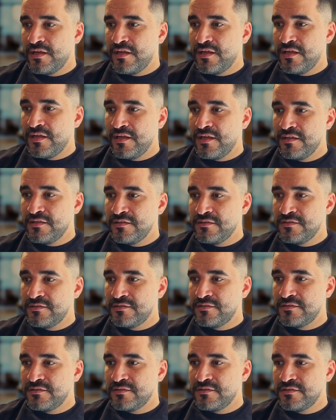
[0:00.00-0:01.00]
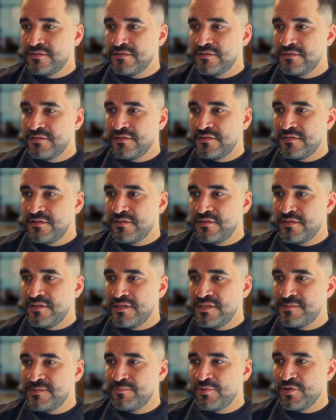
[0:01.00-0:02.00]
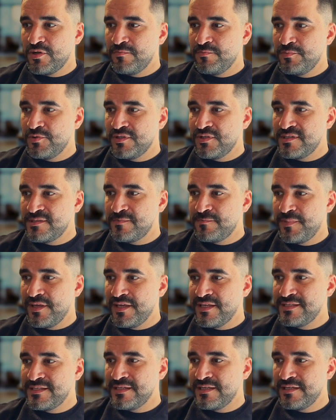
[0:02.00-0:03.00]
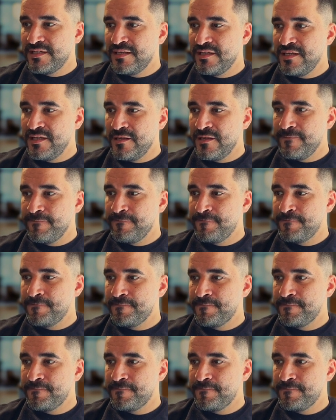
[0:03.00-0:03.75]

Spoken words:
and this prompt is basically